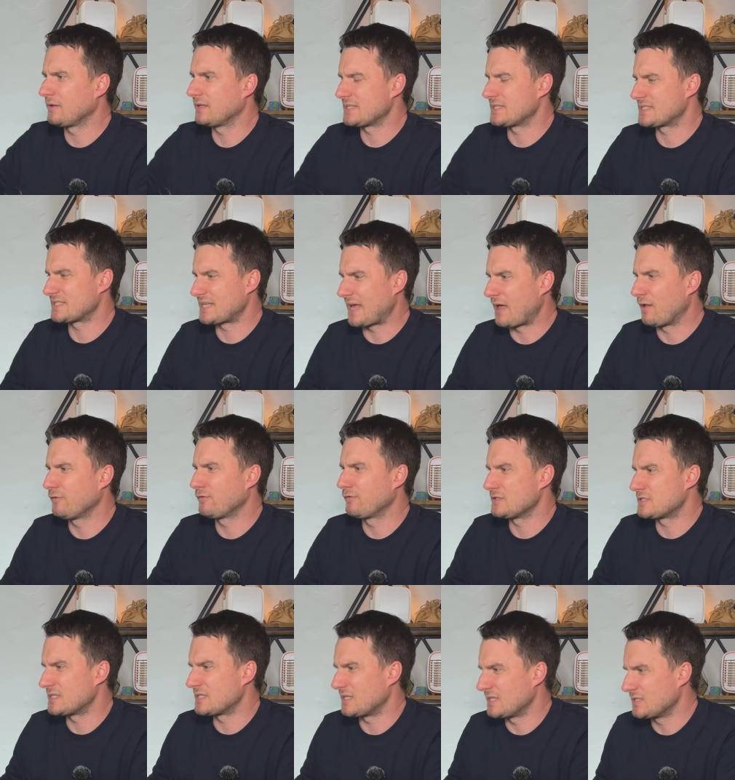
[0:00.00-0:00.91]
itself
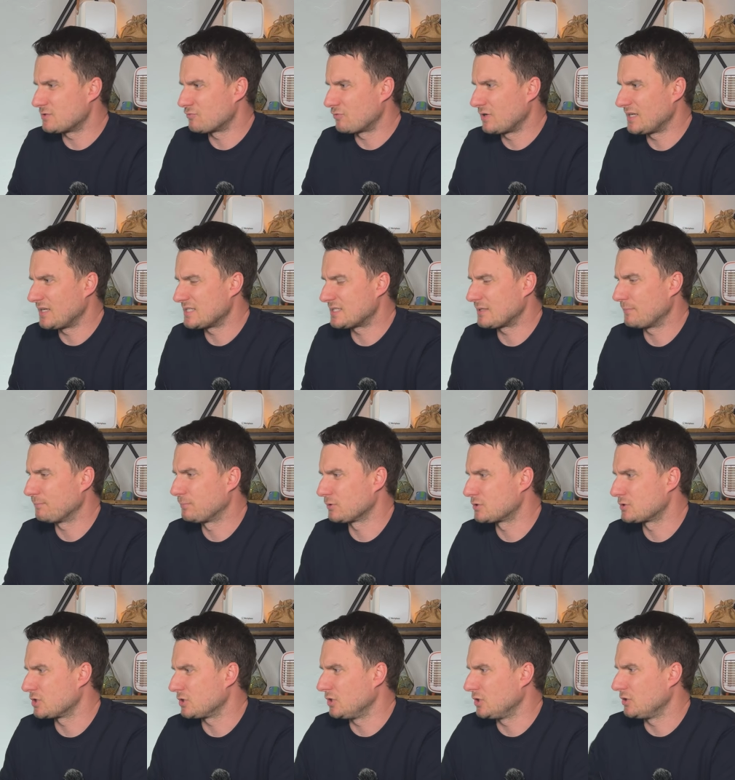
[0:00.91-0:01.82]
is, is really simple
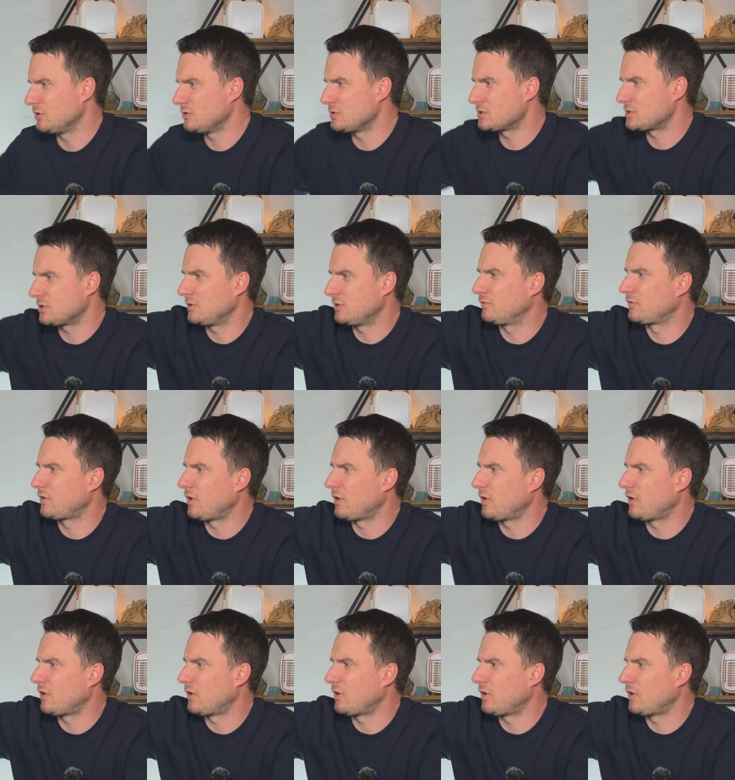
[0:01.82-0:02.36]
to use. So you've